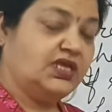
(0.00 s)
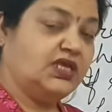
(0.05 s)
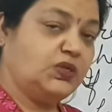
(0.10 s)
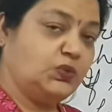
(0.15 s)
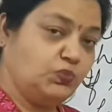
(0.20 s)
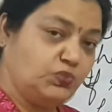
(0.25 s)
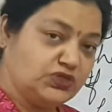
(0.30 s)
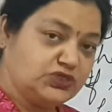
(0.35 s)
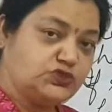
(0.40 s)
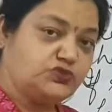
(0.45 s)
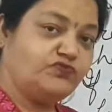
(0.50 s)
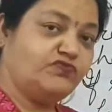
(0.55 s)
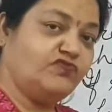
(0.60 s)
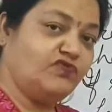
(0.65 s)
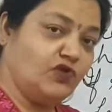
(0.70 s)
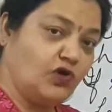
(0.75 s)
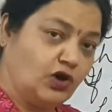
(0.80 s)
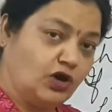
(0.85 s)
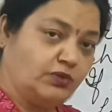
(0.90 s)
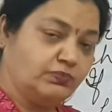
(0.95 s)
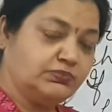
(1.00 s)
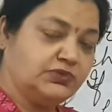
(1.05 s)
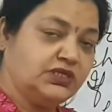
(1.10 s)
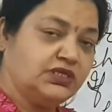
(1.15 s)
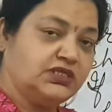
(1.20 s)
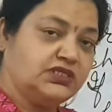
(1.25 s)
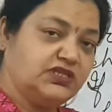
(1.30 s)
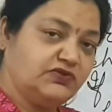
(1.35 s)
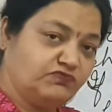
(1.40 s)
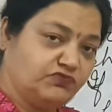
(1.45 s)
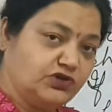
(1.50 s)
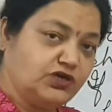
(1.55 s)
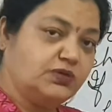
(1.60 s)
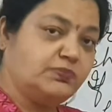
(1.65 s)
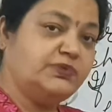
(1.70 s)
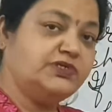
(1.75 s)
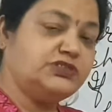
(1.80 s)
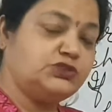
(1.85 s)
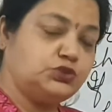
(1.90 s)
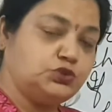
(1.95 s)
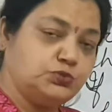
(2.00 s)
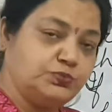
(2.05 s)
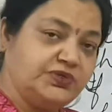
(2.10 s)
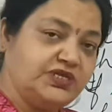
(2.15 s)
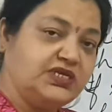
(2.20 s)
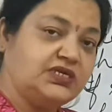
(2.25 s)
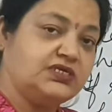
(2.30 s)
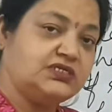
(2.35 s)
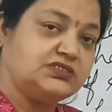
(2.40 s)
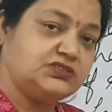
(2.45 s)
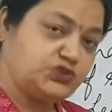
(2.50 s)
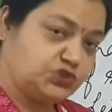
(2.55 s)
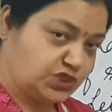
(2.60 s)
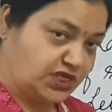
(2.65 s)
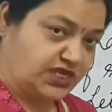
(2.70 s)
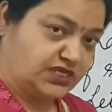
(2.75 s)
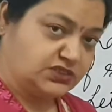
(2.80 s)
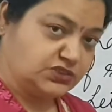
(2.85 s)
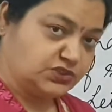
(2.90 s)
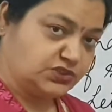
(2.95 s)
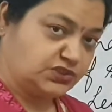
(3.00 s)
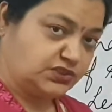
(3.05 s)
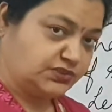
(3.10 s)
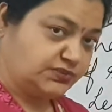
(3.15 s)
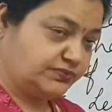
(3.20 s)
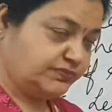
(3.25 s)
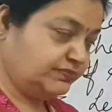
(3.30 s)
In which form the verb is to be changed.